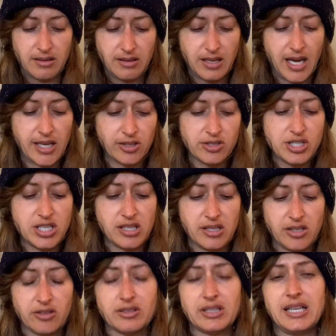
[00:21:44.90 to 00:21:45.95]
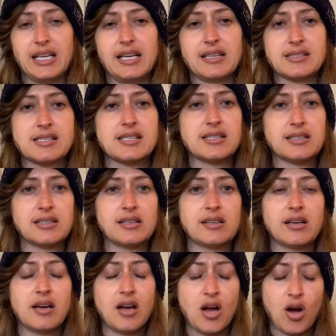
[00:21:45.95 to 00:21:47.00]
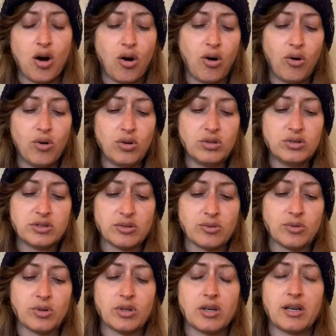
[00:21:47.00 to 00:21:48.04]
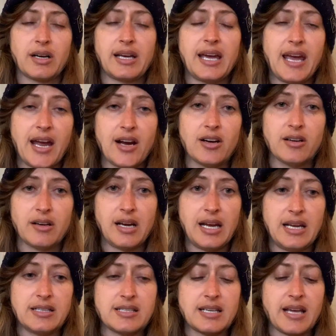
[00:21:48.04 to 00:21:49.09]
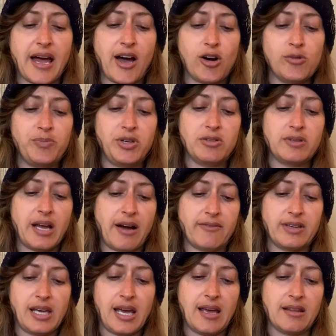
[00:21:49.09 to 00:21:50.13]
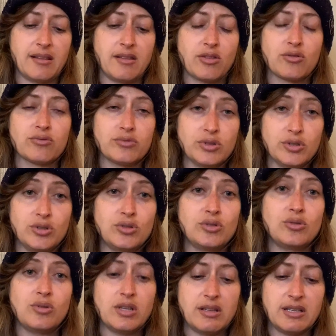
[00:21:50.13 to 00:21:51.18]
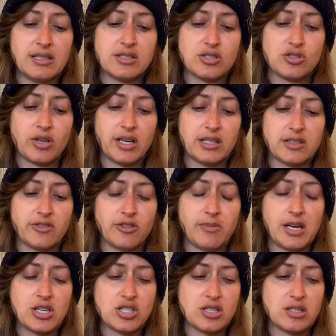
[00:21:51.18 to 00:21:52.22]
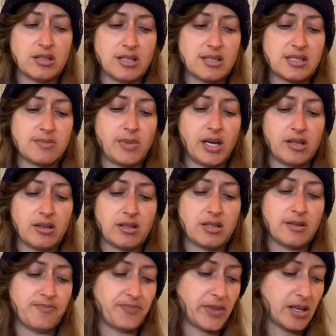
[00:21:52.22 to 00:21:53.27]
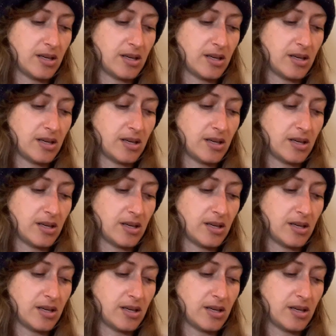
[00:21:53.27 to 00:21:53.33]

the energy that you're needing to hold or carry to help you navigate through this transformation this month.